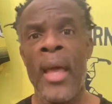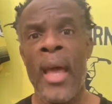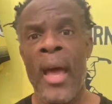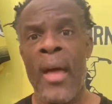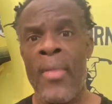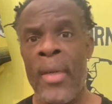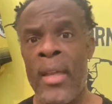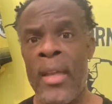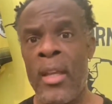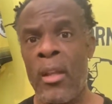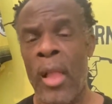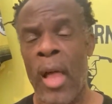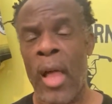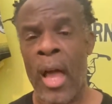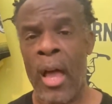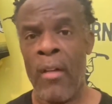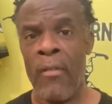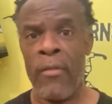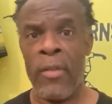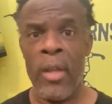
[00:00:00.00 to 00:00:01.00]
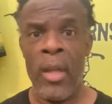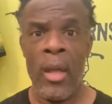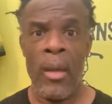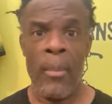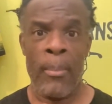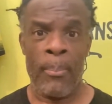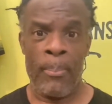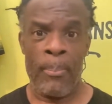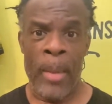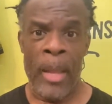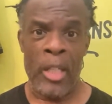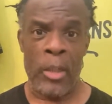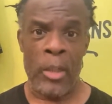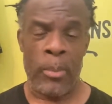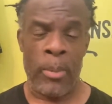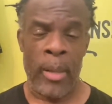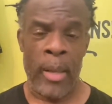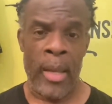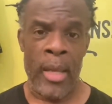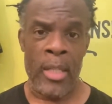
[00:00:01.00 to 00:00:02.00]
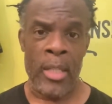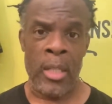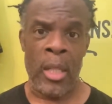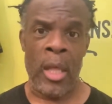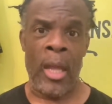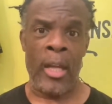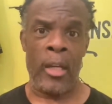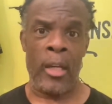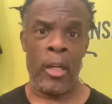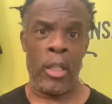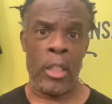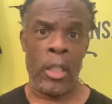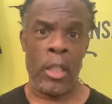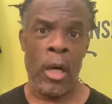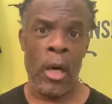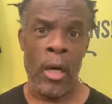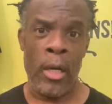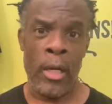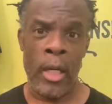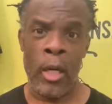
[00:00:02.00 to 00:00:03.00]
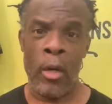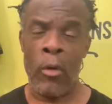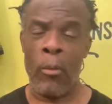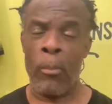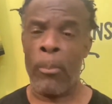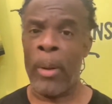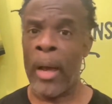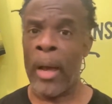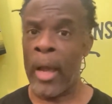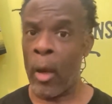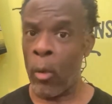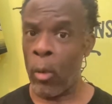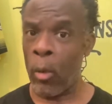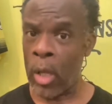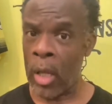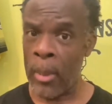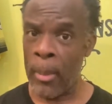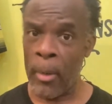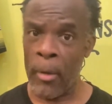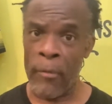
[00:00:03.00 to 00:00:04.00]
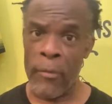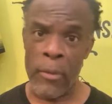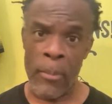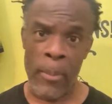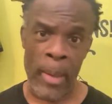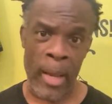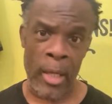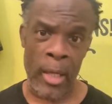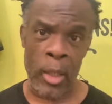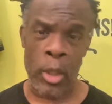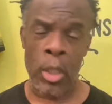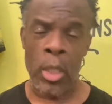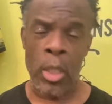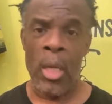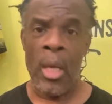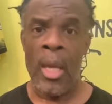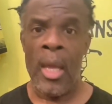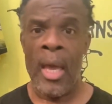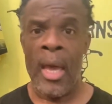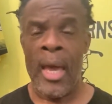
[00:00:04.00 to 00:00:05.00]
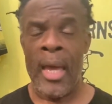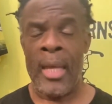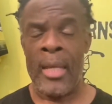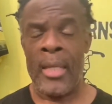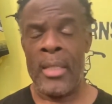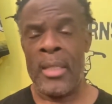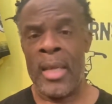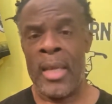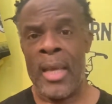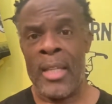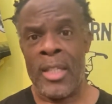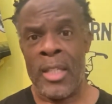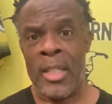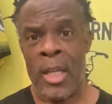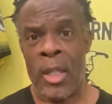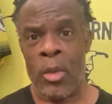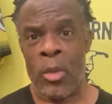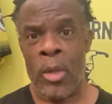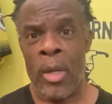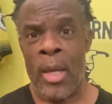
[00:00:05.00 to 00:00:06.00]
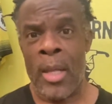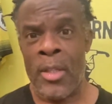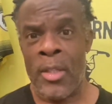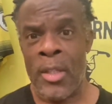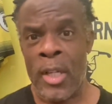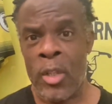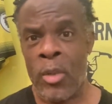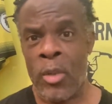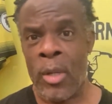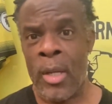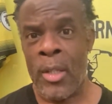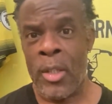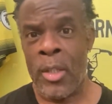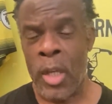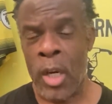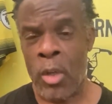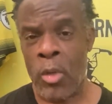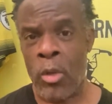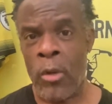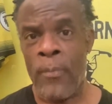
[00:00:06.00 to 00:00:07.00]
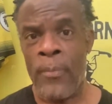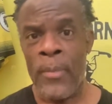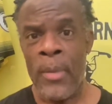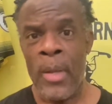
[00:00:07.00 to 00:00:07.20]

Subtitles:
And then you'll have bench players like Hurtado, Bio will come off the bench, and etc., etc., etc.